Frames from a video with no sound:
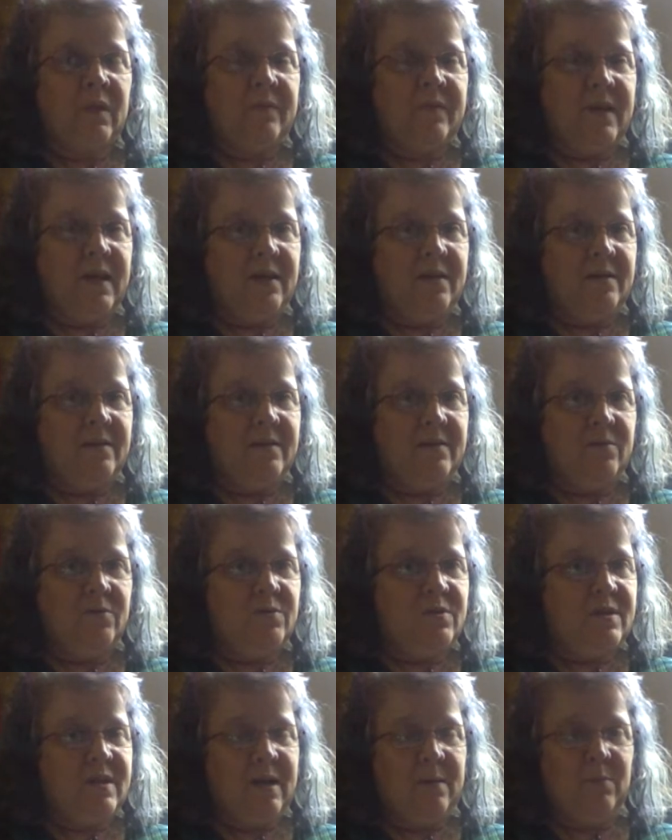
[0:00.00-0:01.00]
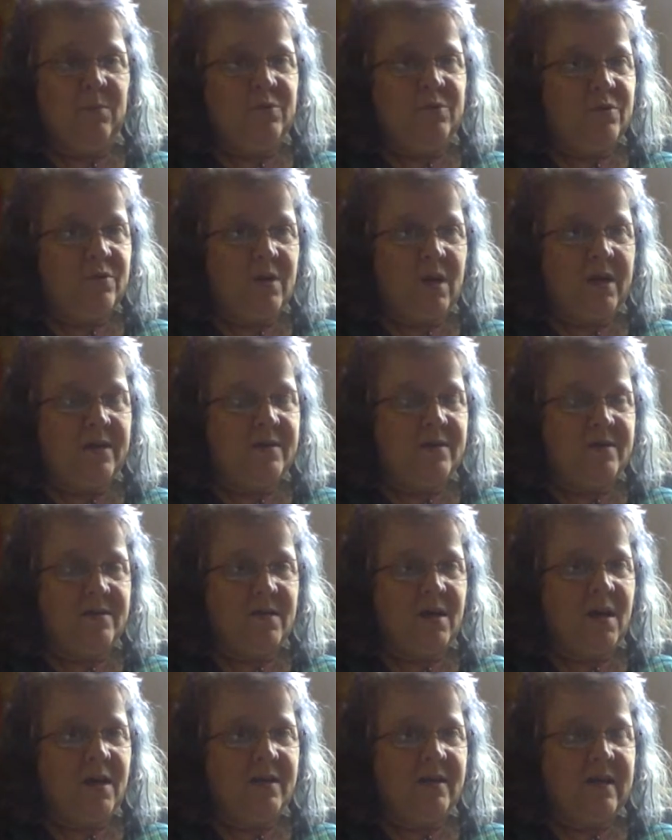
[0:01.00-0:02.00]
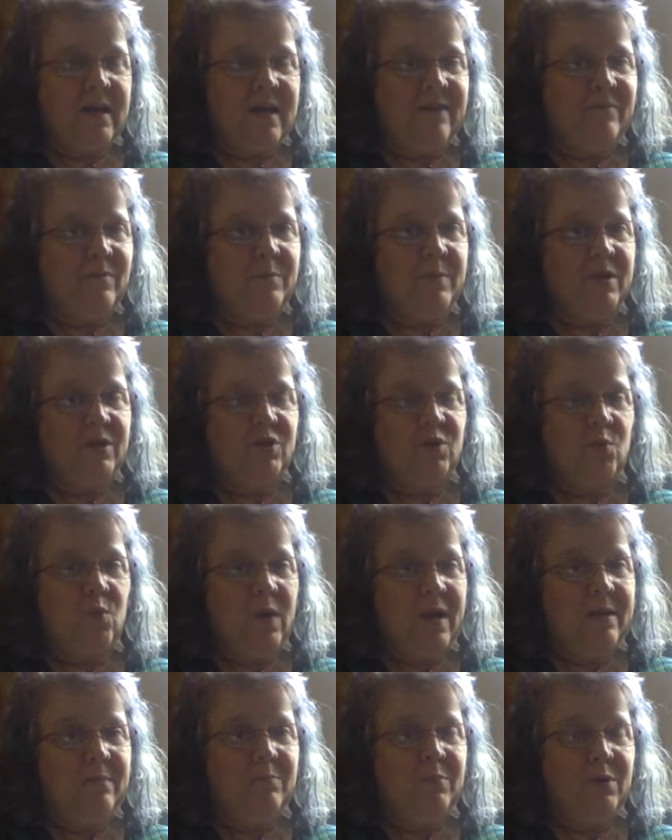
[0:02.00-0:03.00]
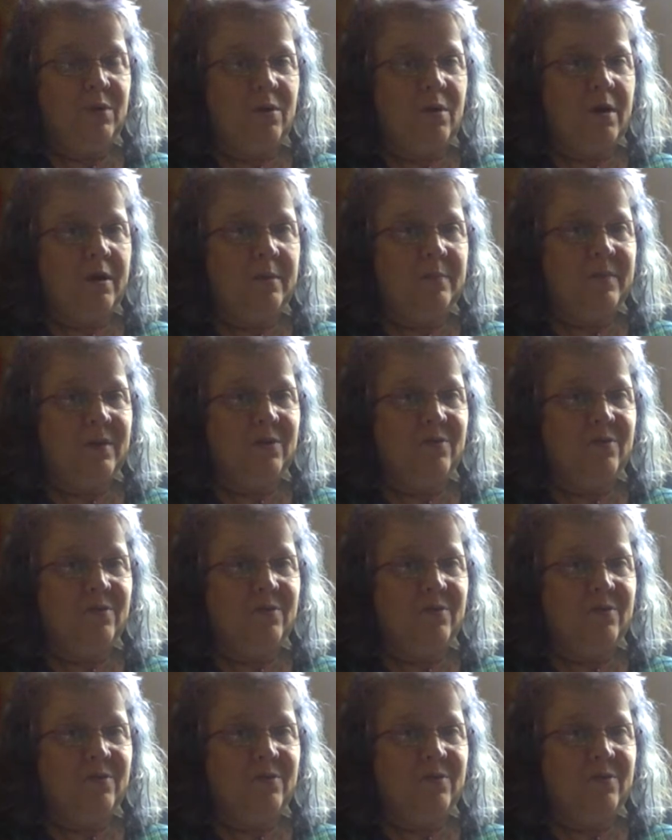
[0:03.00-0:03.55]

that those tables are not designed to have a bunch of weight put on them.